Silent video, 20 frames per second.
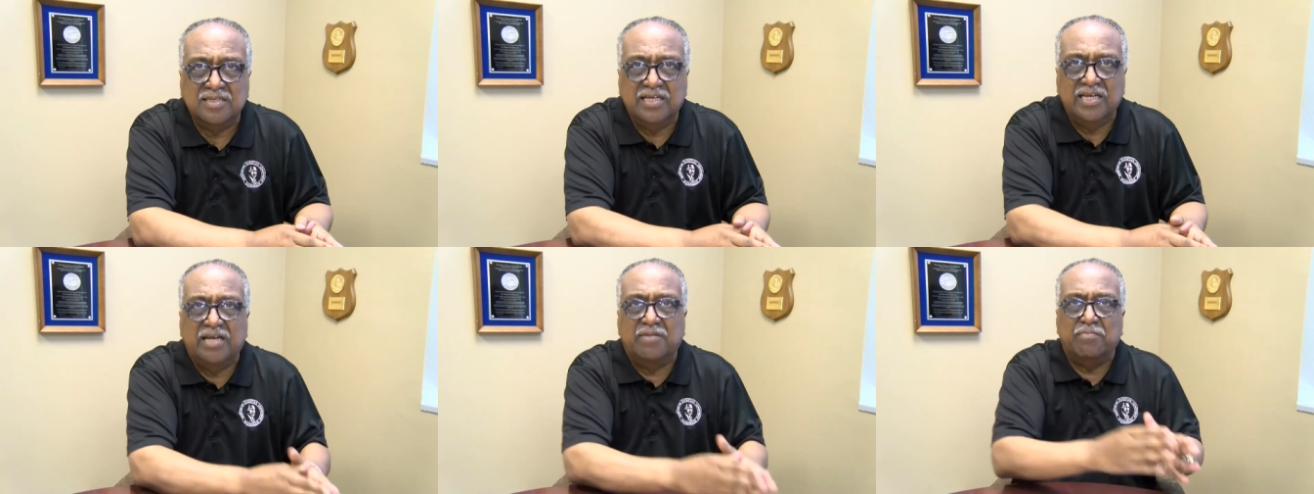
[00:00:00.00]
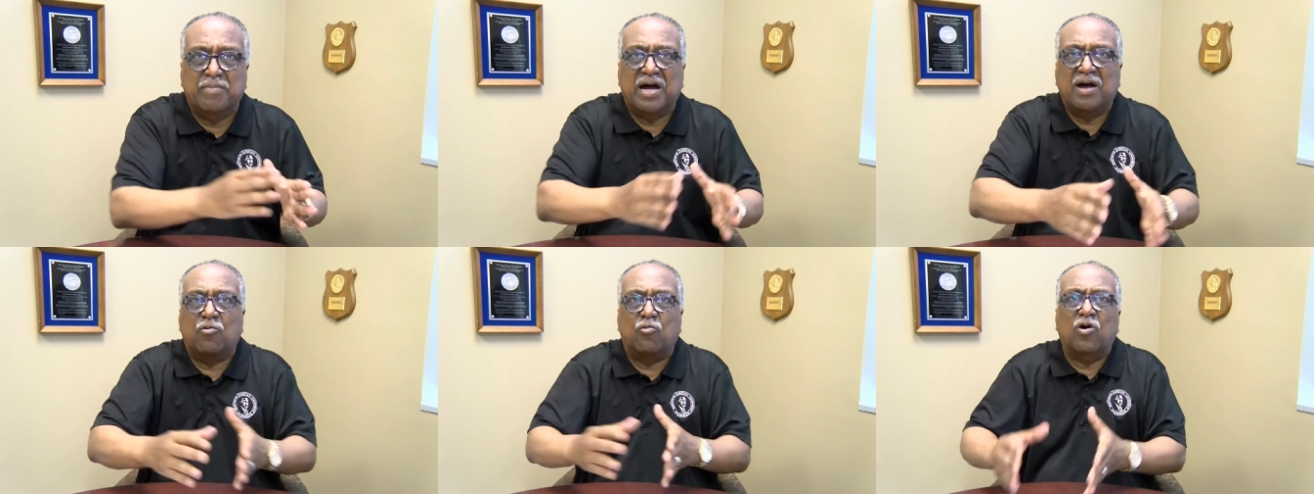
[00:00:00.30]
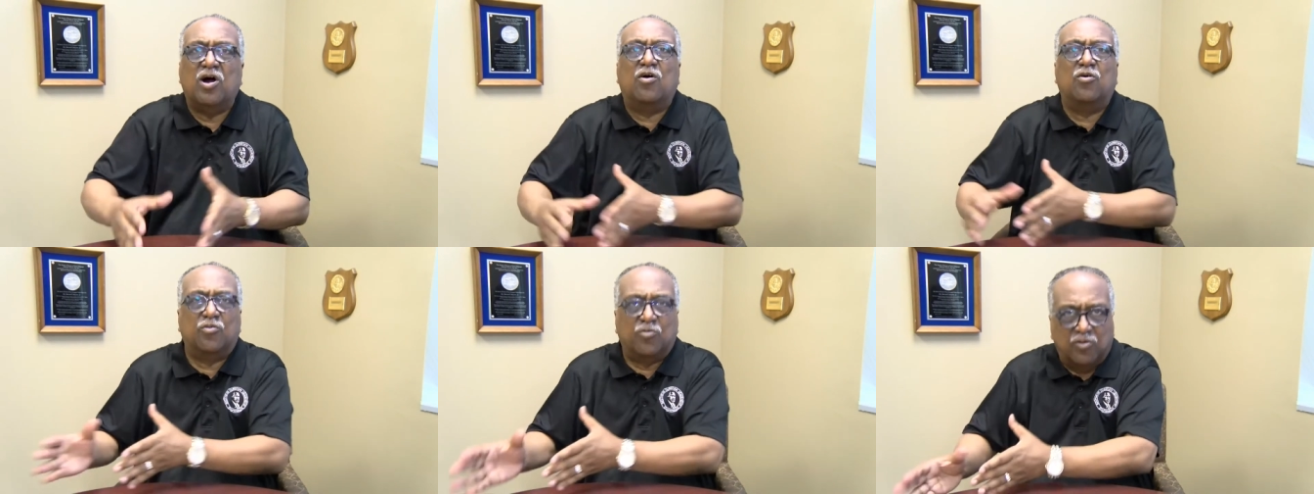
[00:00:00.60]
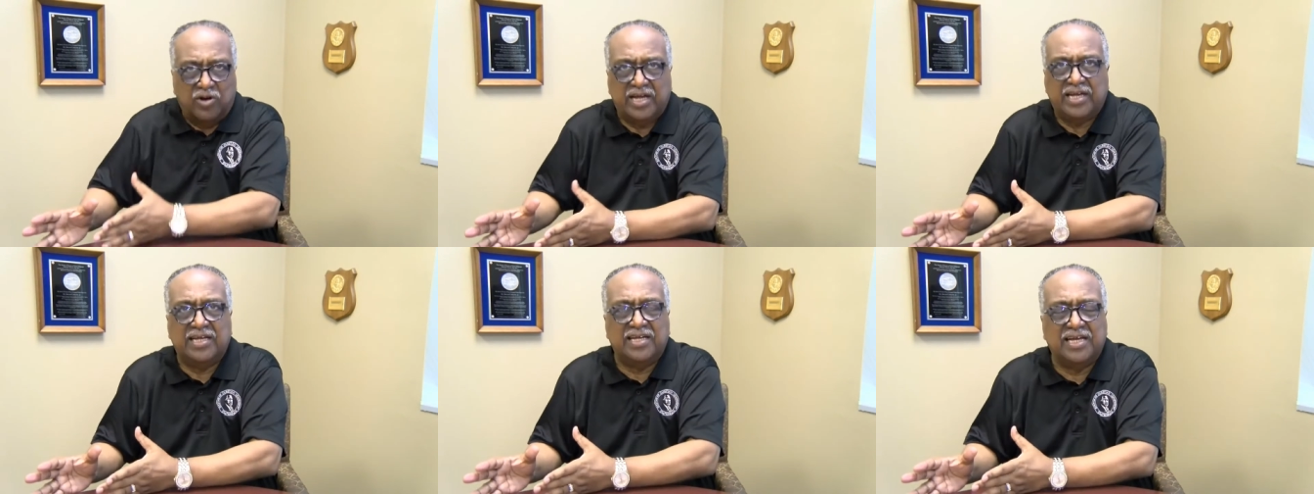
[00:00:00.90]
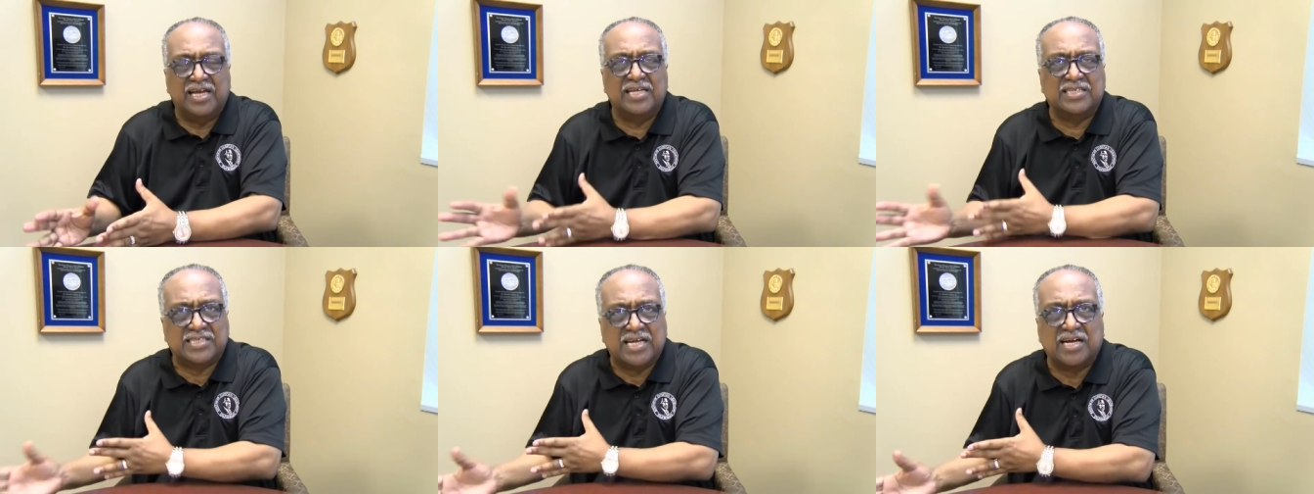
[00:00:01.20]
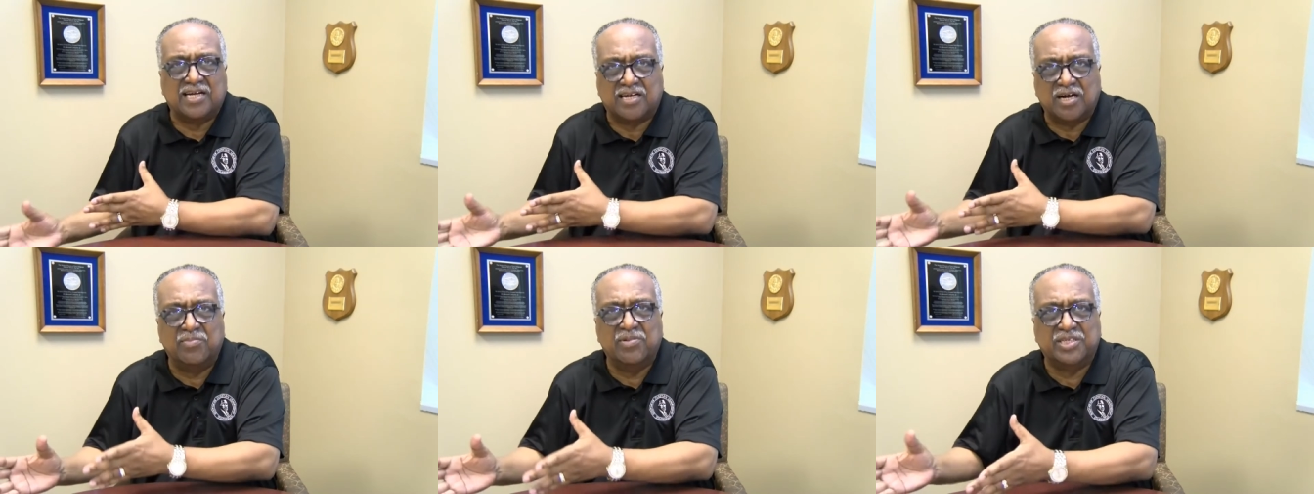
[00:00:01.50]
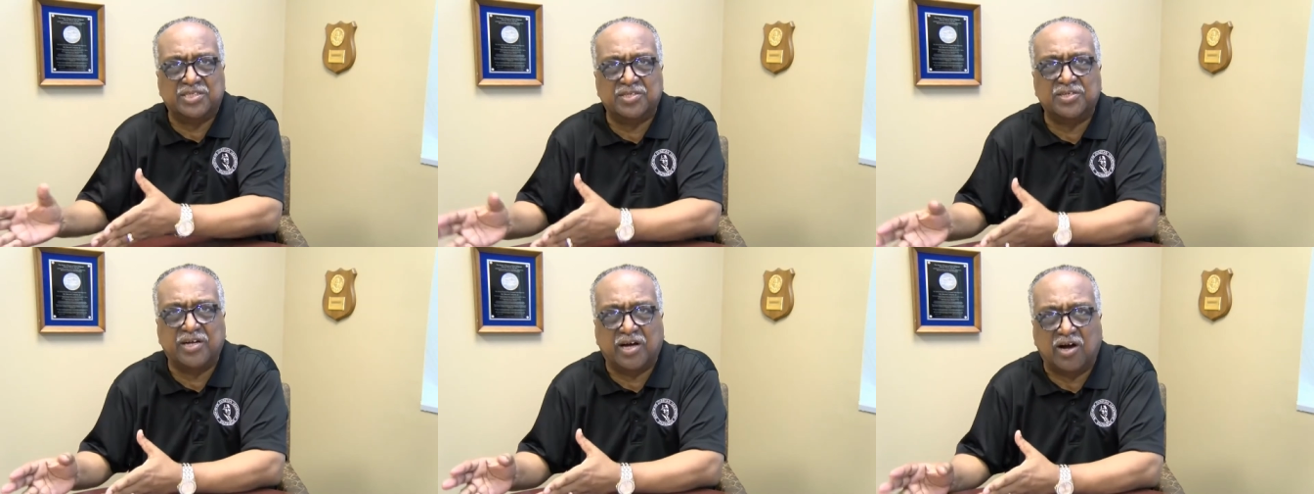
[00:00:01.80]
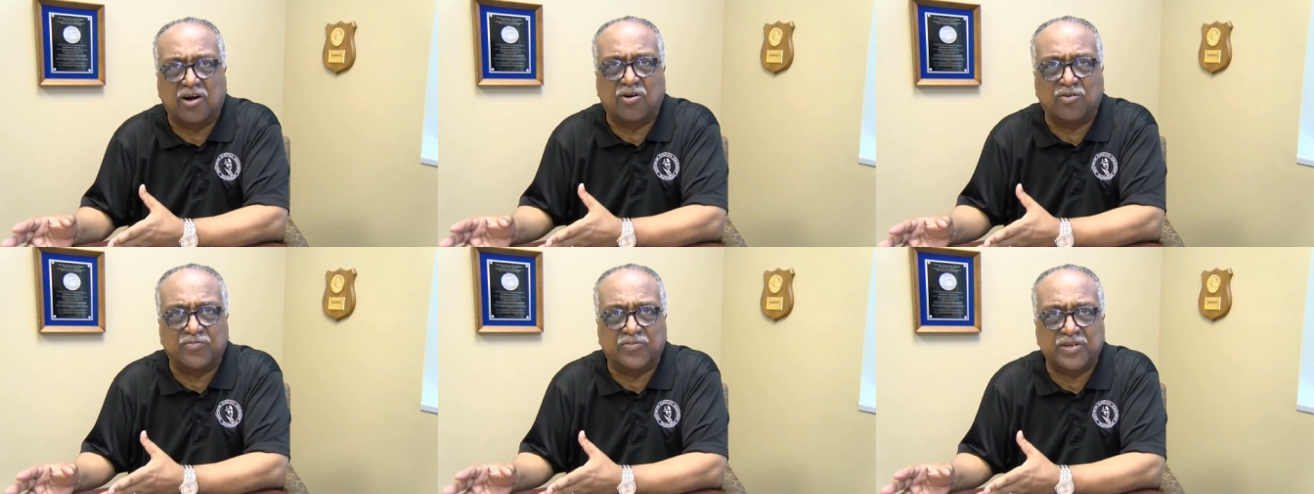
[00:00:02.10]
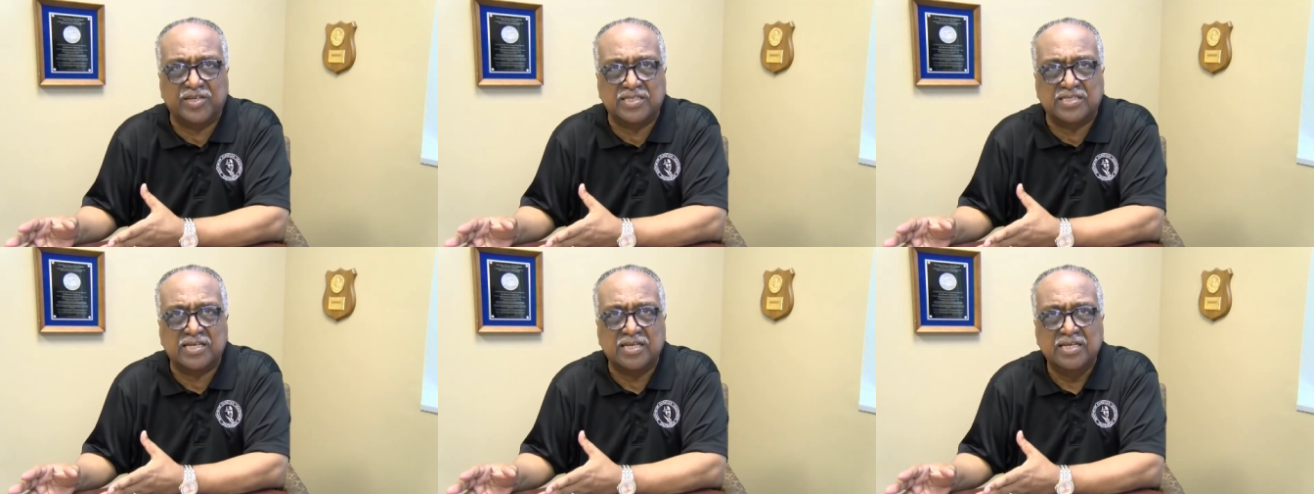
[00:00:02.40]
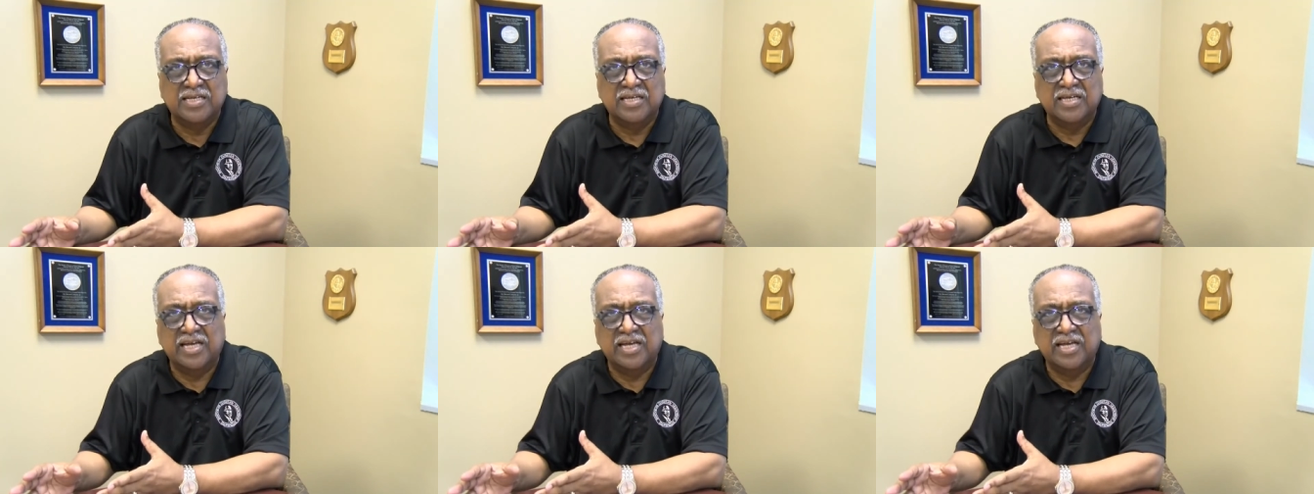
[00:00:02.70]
in my walkway as I come into the office,